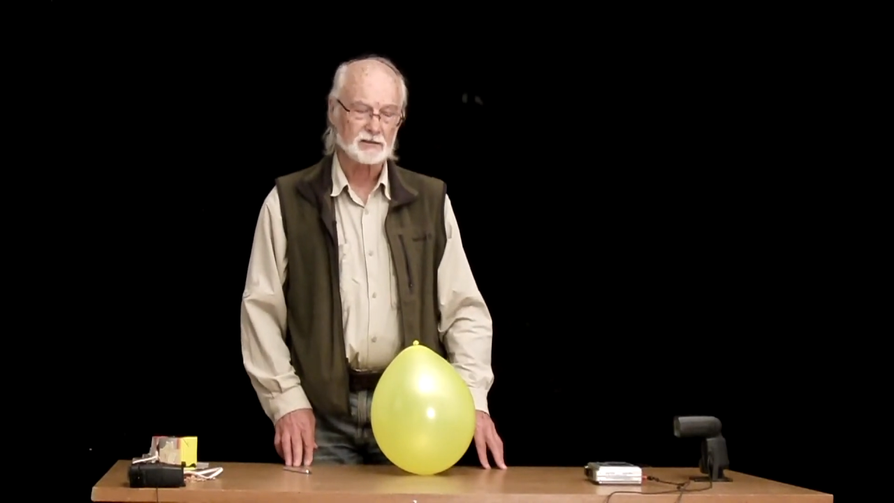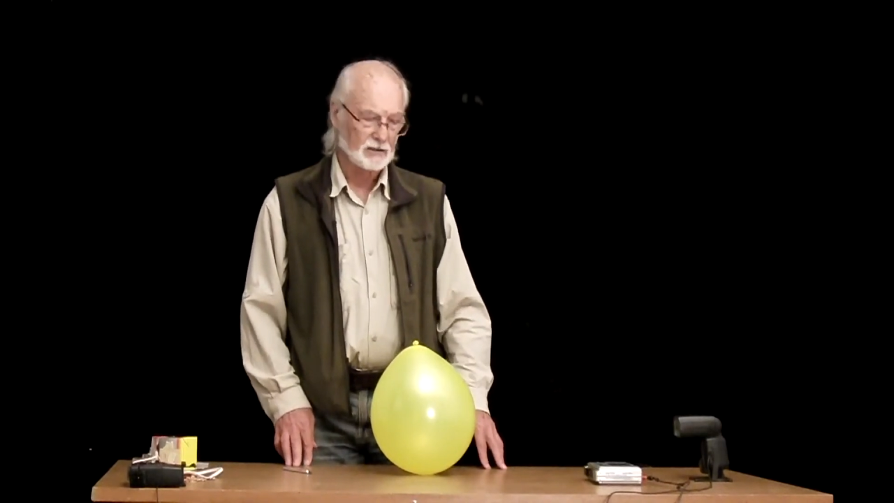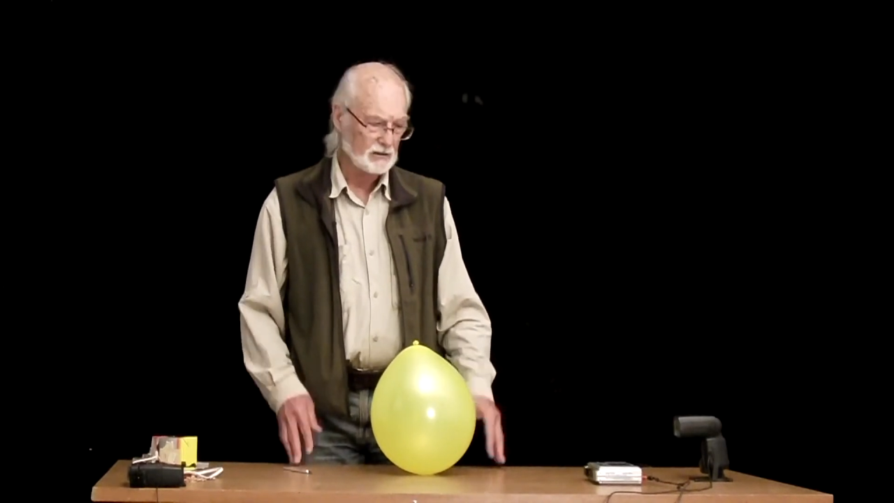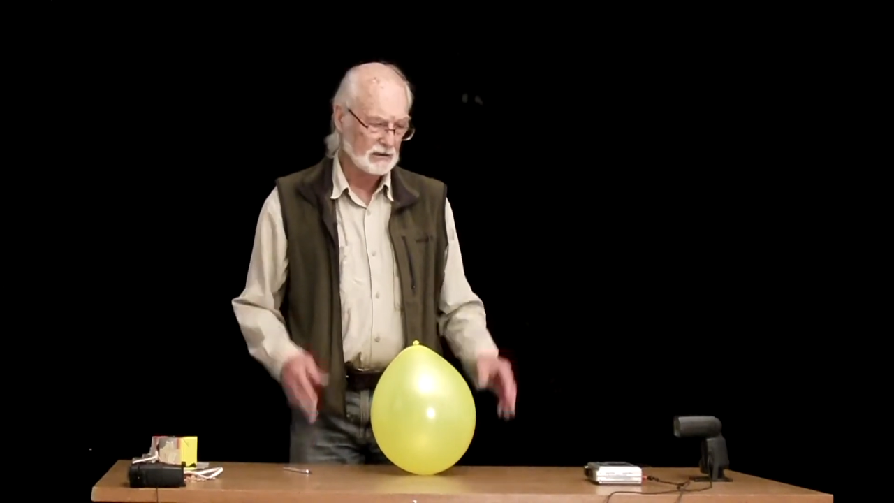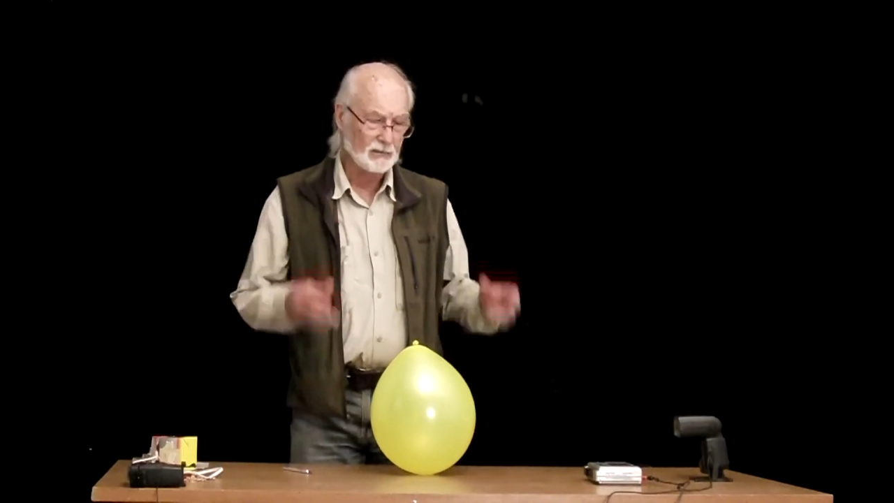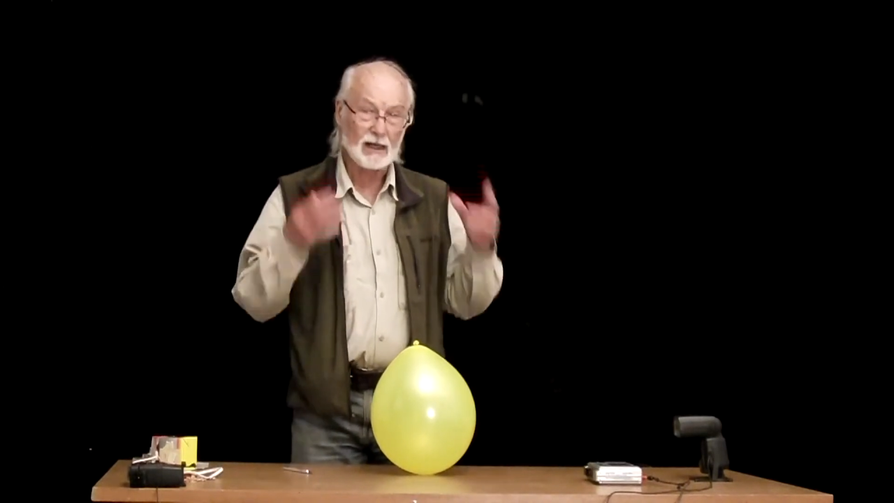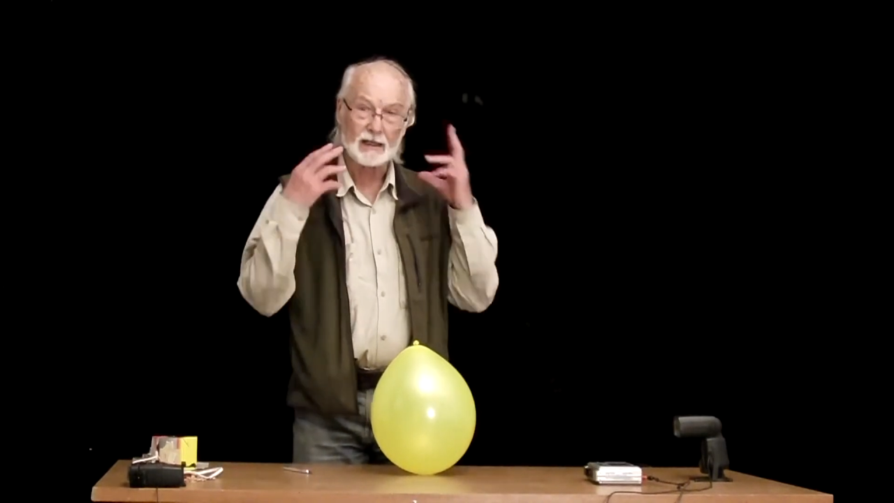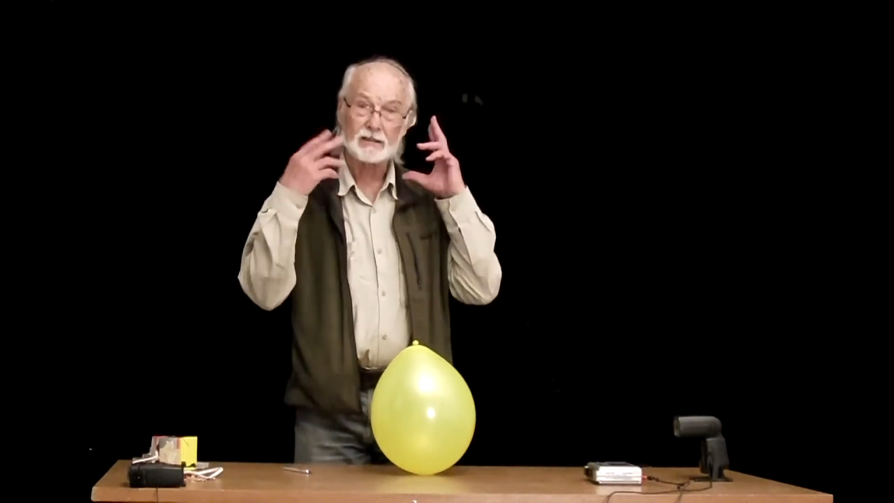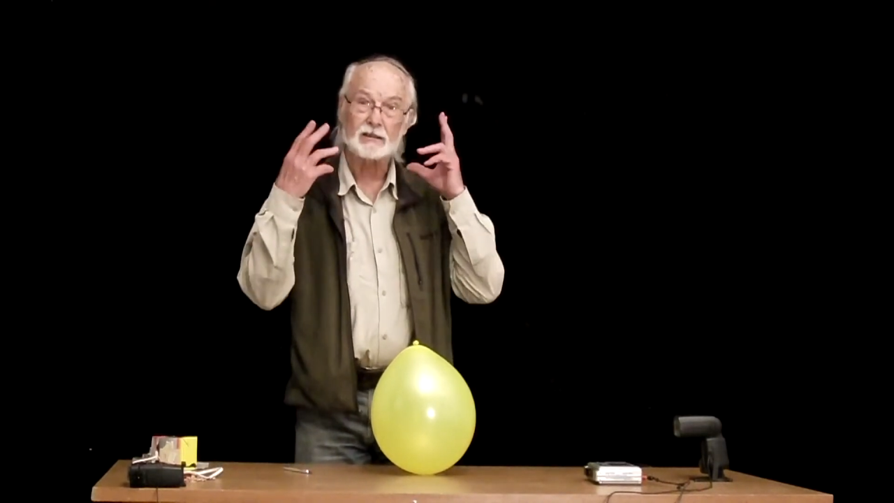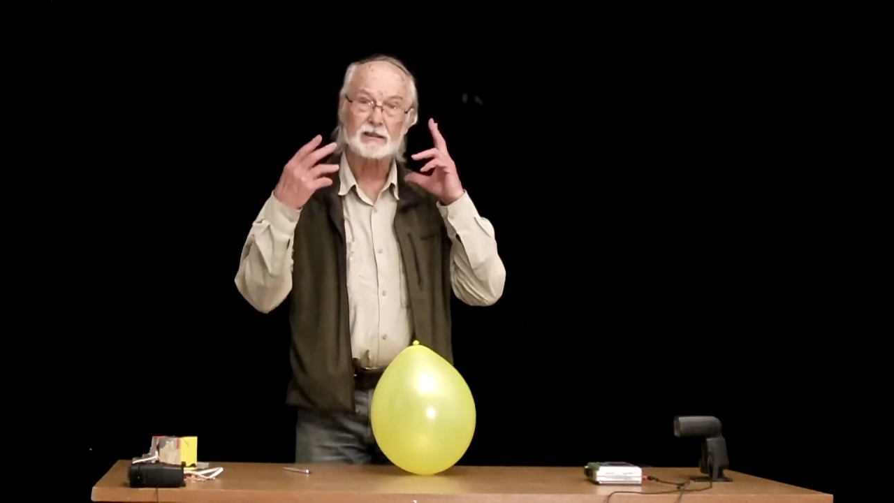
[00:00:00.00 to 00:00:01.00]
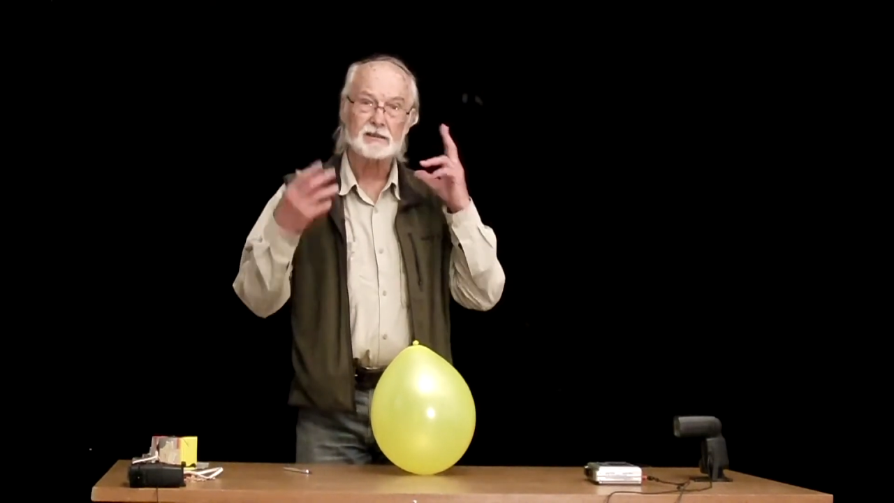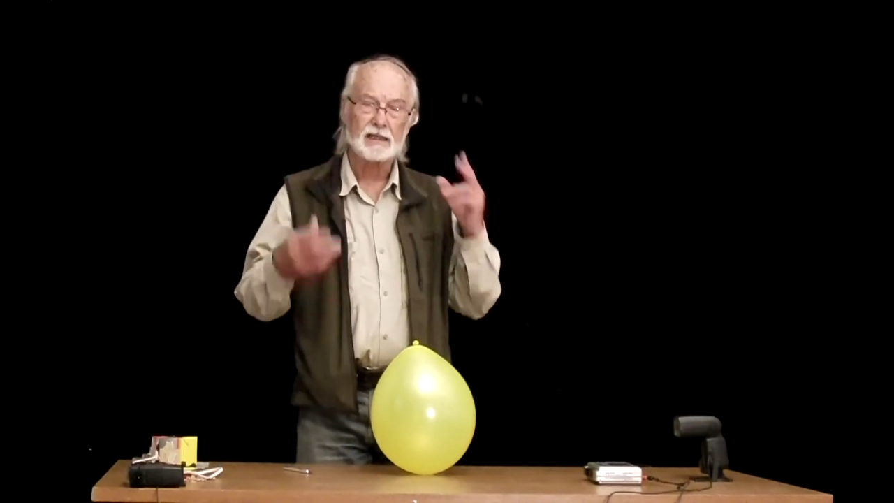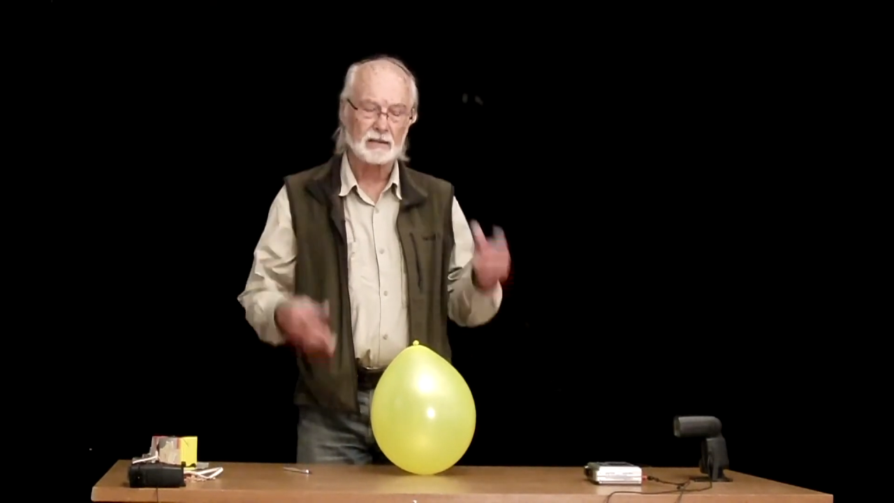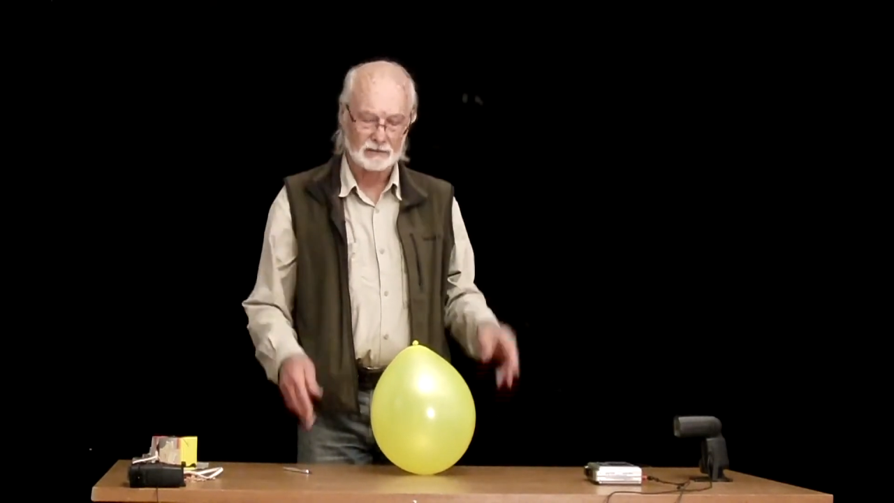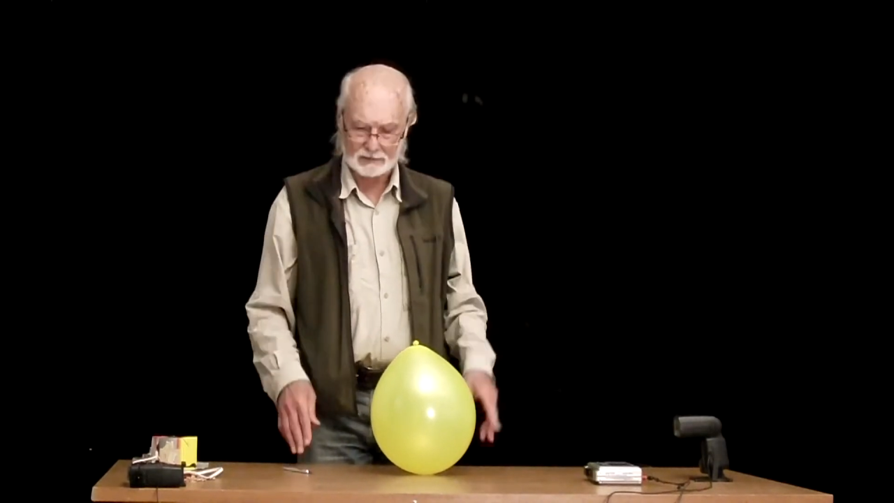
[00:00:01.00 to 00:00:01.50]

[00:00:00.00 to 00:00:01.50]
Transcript: so you can monitor the sound.